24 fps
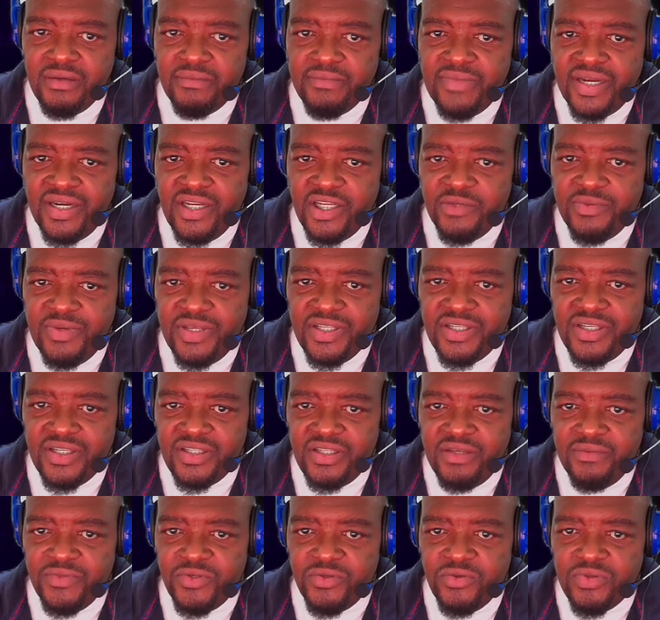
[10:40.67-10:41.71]
management
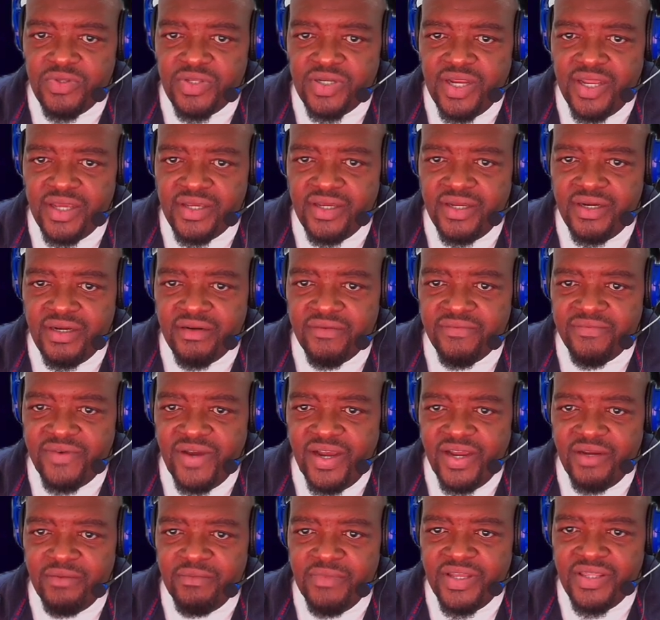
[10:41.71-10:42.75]
systems to track and
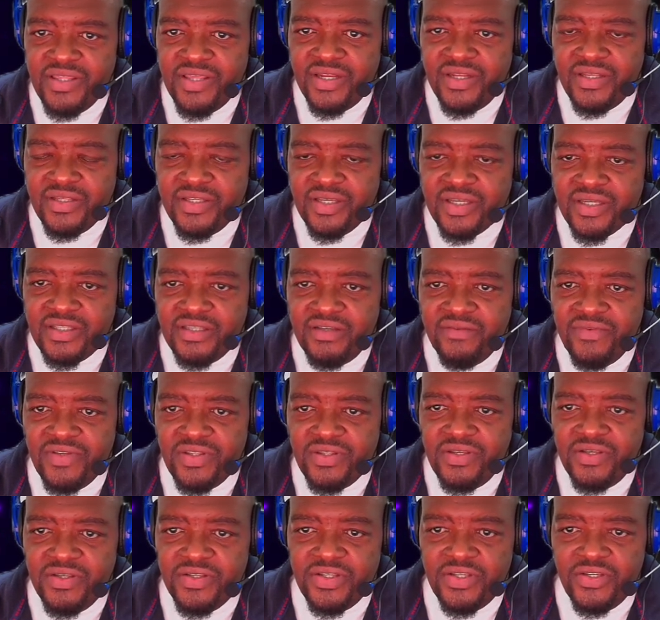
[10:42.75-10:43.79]
refine maintenance
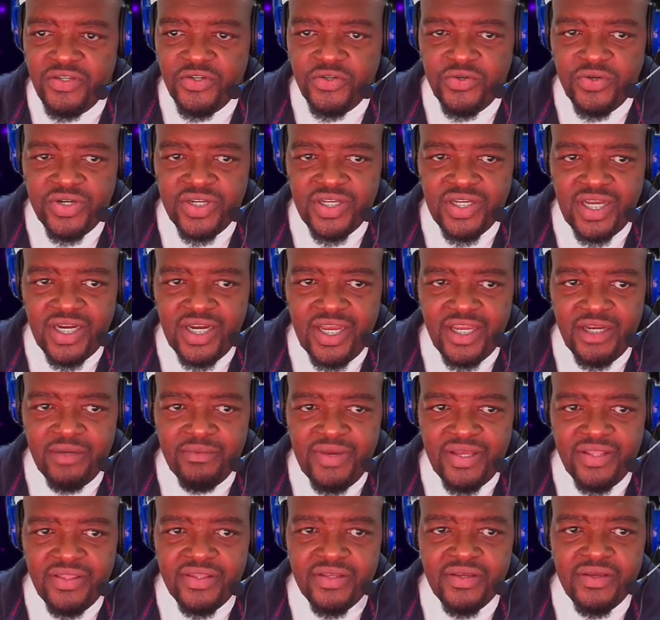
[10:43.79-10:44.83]
activities, ensuring
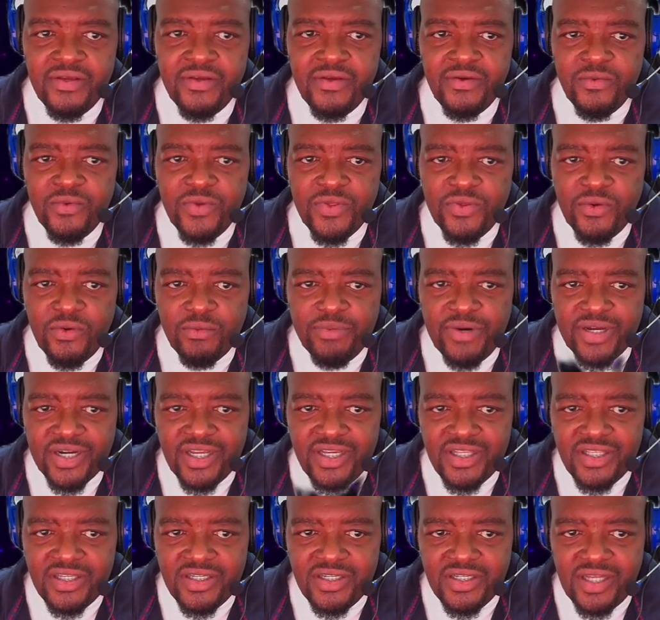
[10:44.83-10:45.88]
alignment with
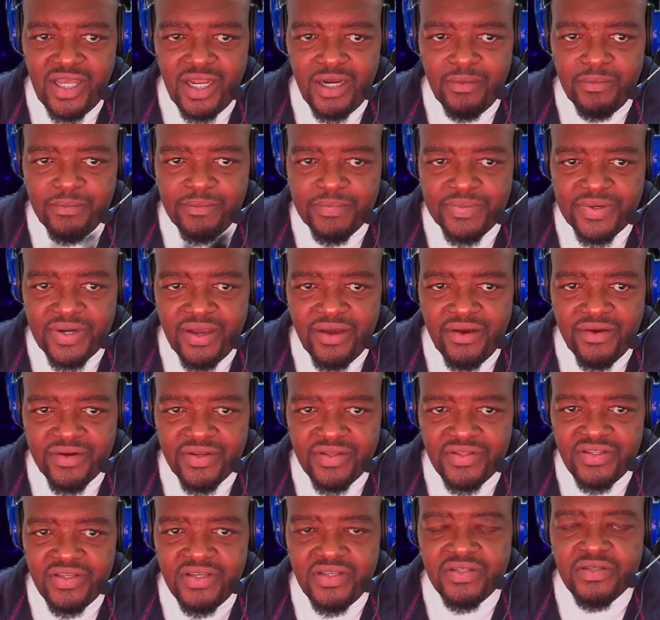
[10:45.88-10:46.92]
operational
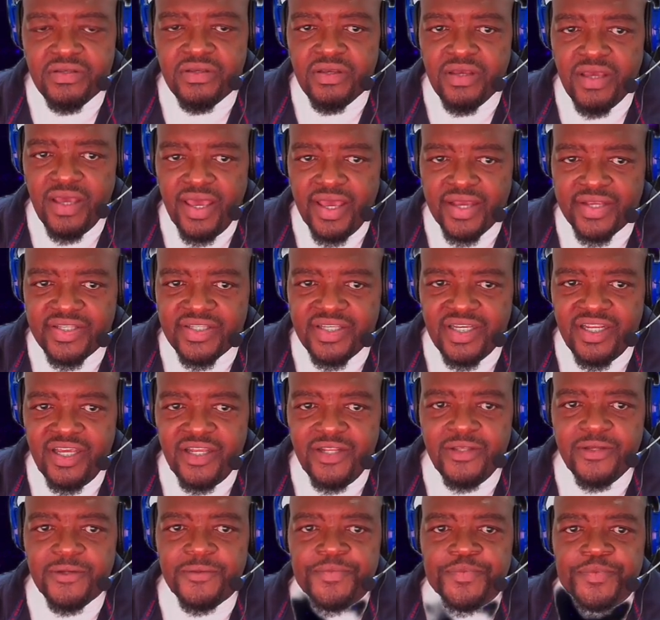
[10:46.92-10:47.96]
priorities.
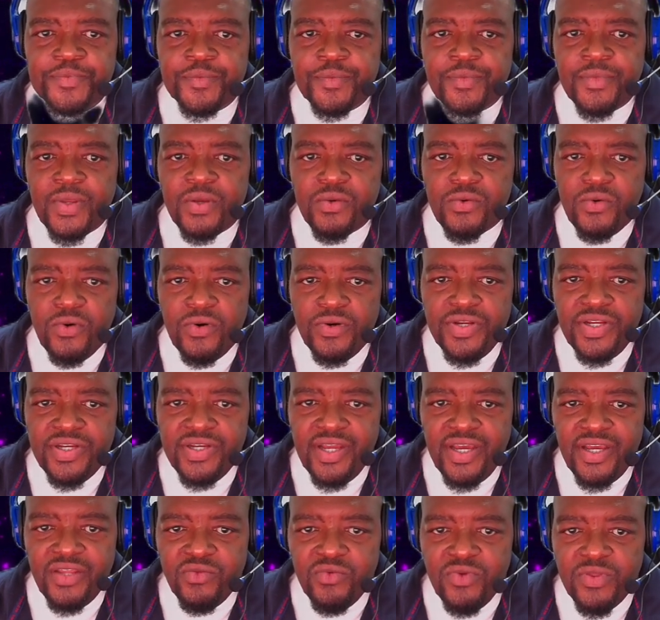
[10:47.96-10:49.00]
Excellent.
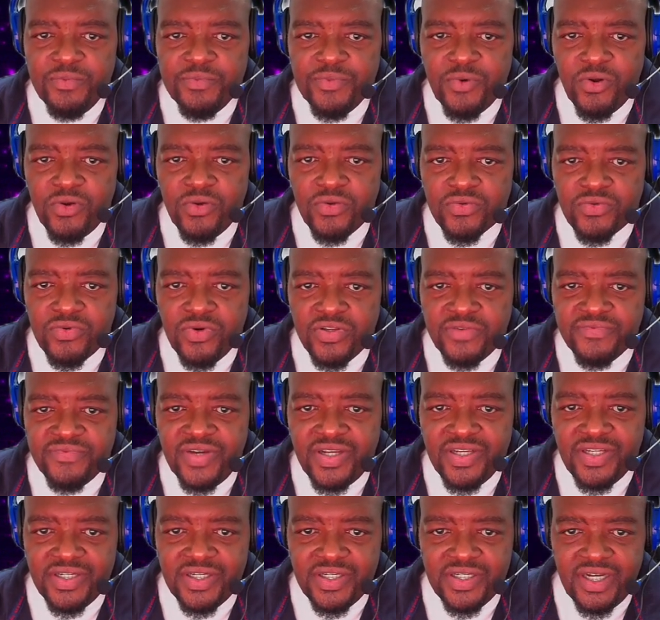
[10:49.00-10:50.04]
Coordinate with
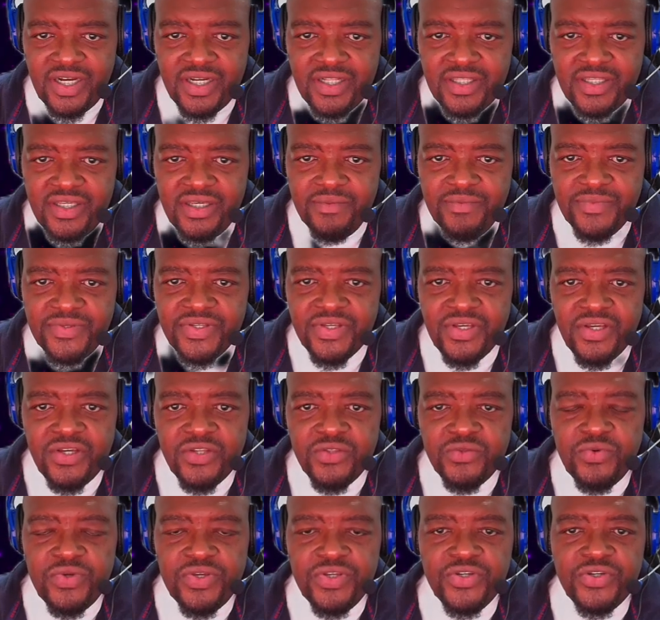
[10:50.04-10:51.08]
cross-functional teams
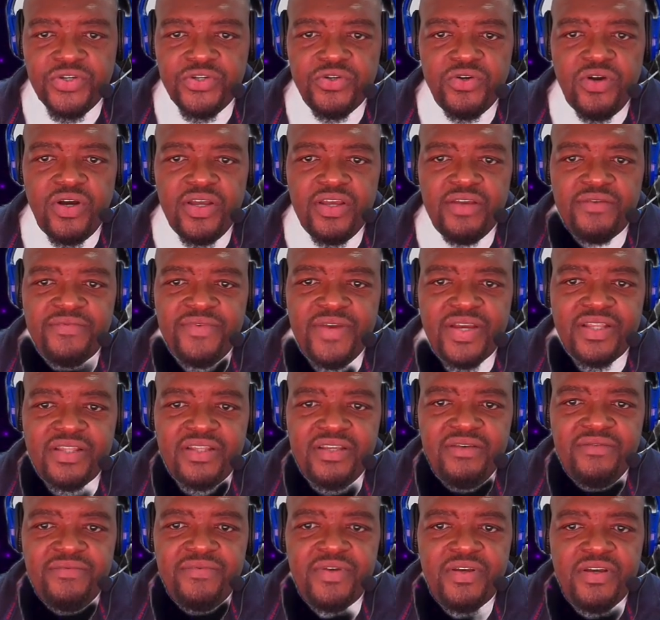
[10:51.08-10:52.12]
to ensure
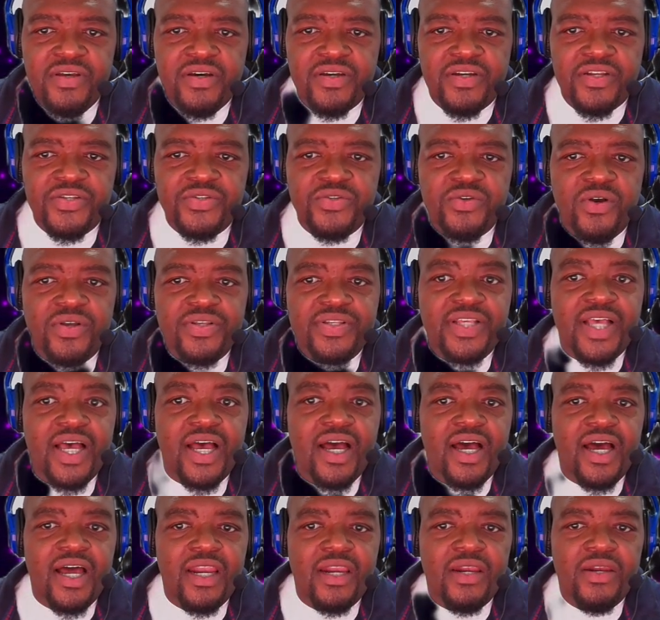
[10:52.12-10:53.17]
effective resource
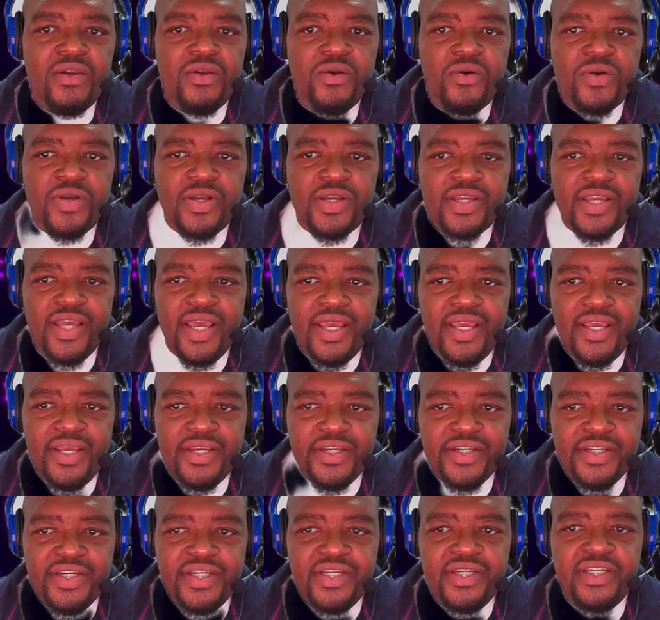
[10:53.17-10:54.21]

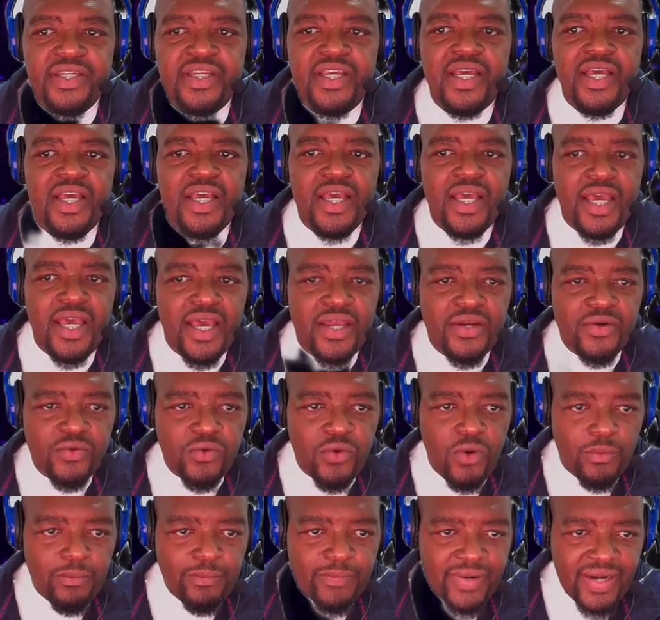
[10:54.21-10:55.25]
allocation and
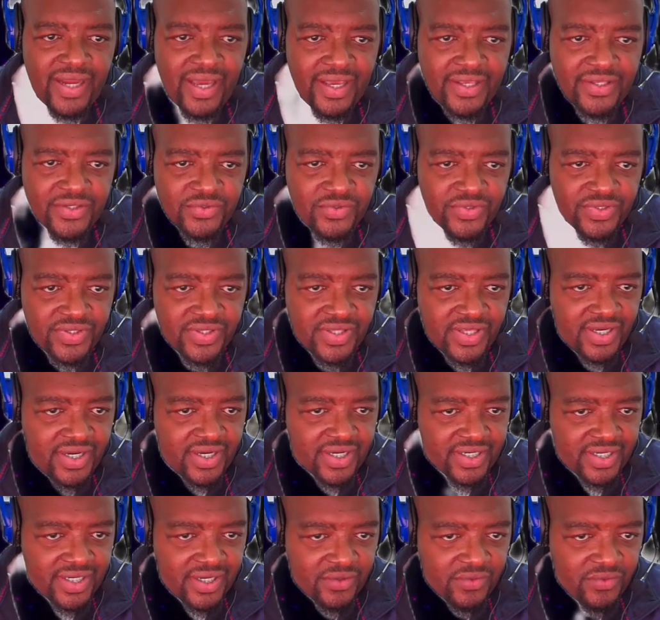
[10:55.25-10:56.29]
compliance with
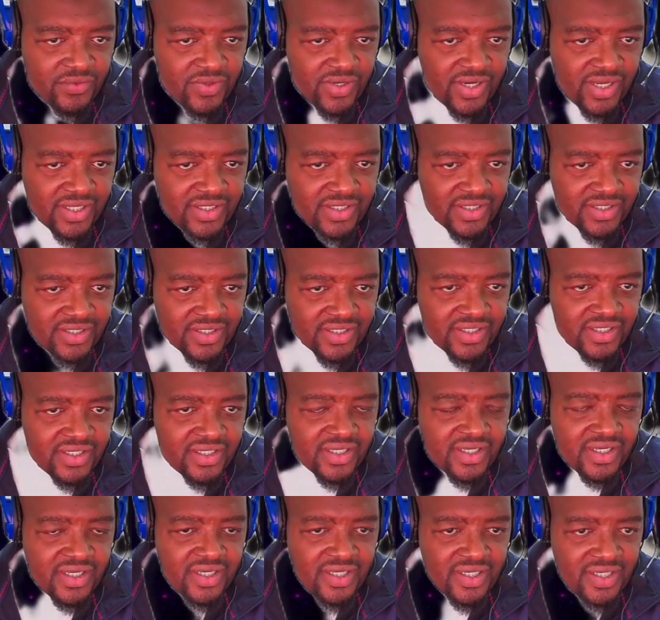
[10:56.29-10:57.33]
regulatory
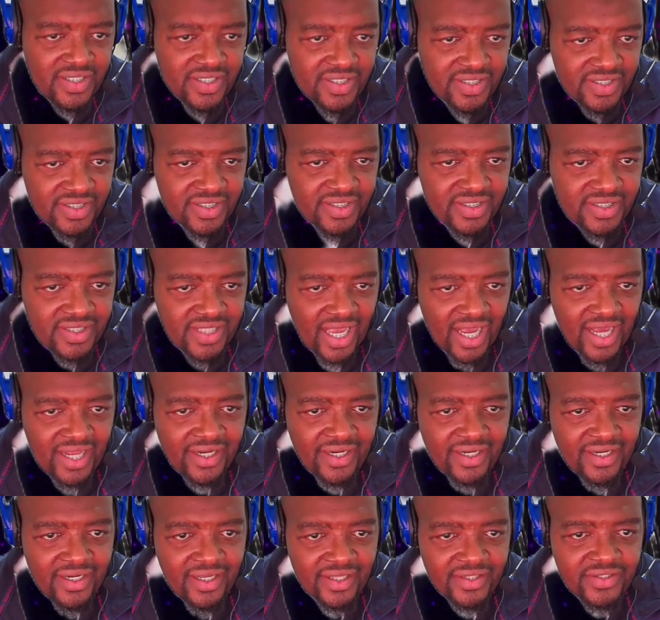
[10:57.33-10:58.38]

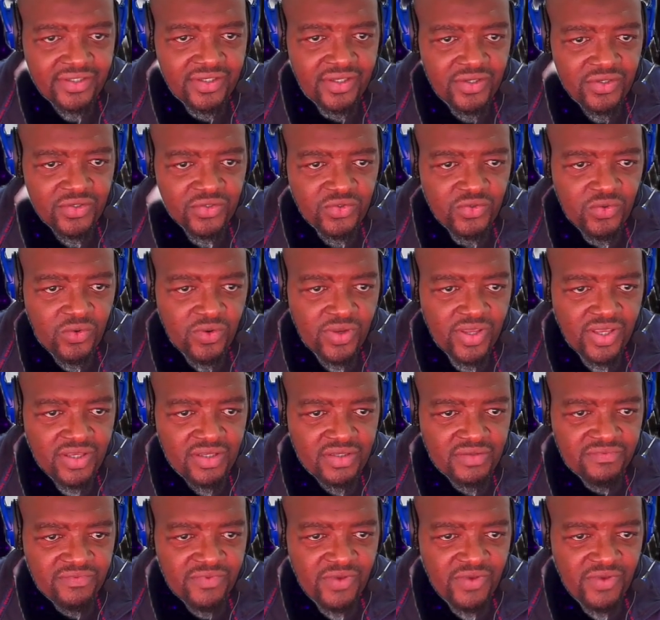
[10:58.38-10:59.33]
standards. So he's